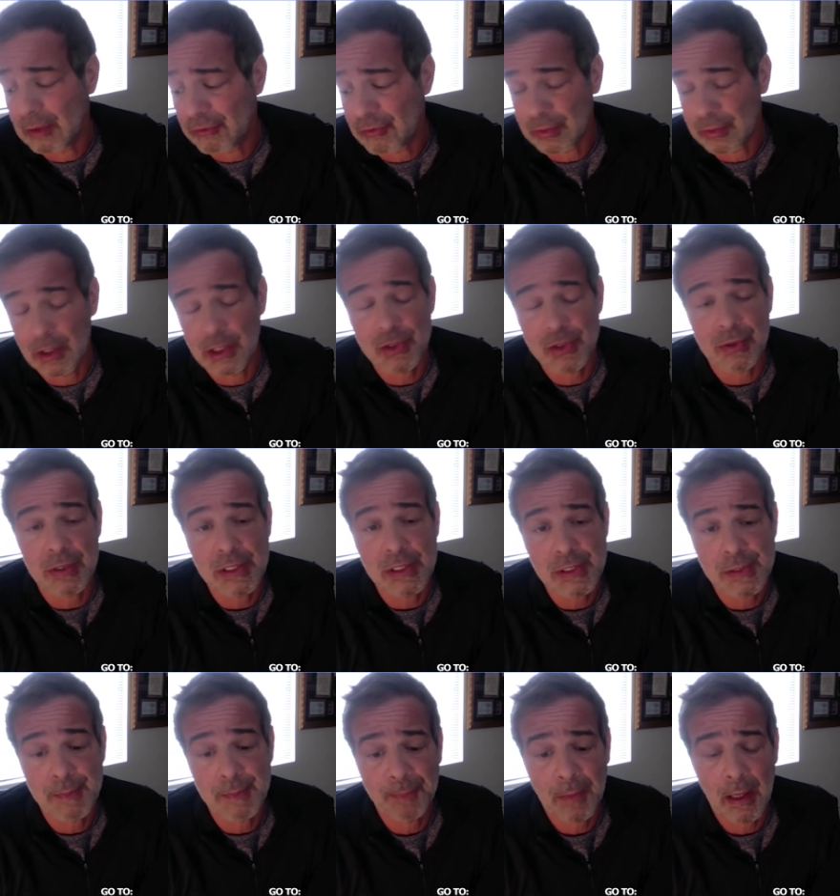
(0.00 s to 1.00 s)

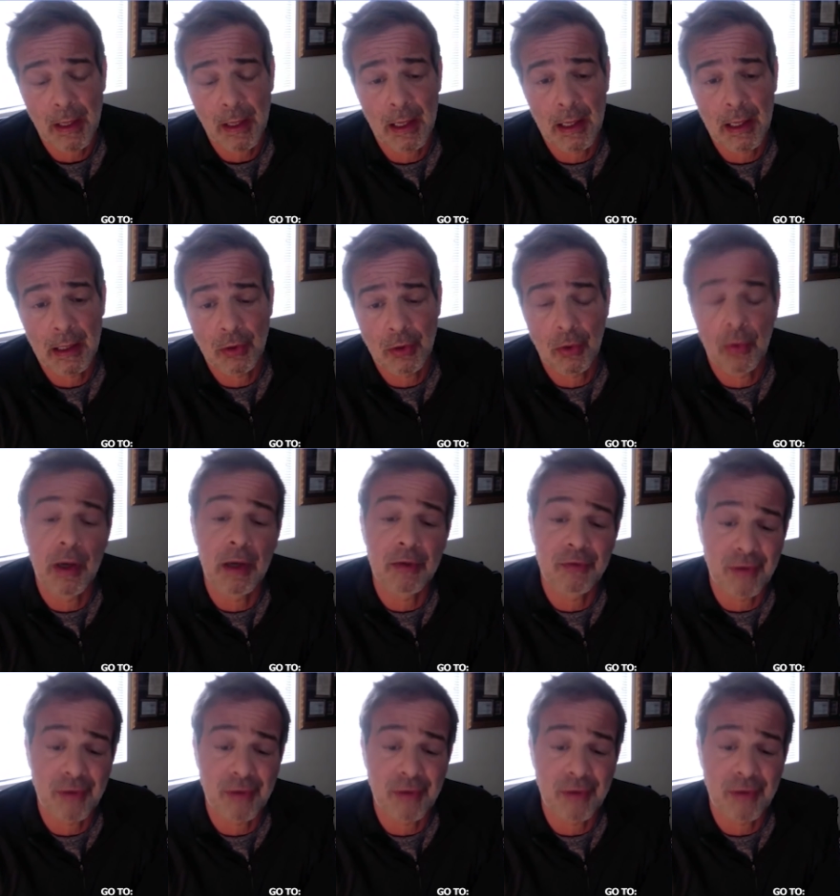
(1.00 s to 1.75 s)
treasuries and U.S.